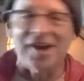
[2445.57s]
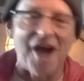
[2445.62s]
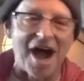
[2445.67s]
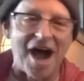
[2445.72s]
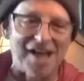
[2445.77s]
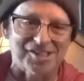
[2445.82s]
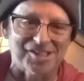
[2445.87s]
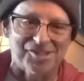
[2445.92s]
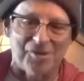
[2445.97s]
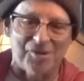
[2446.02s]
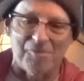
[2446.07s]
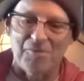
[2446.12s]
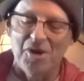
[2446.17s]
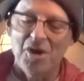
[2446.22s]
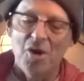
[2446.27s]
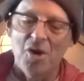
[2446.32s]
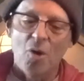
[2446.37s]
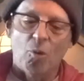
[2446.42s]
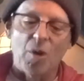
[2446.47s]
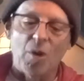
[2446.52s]
friggin'
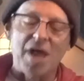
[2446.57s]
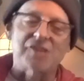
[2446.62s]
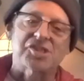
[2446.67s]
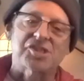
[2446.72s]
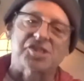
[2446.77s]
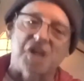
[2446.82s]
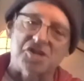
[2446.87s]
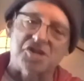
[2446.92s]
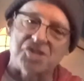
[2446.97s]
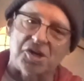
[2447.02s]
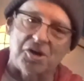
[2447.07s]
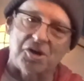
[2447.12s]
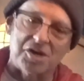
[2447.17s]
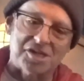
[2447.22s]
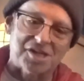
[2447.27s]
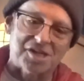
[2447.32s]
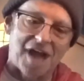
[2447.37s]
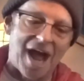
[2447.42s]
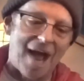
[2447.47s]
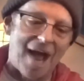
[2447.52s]
awesome. We had such a
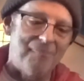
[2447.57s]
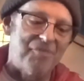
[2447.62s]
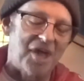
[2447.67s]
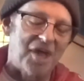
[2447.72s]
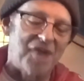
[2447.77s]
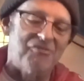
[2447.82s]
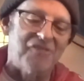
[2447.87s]
good time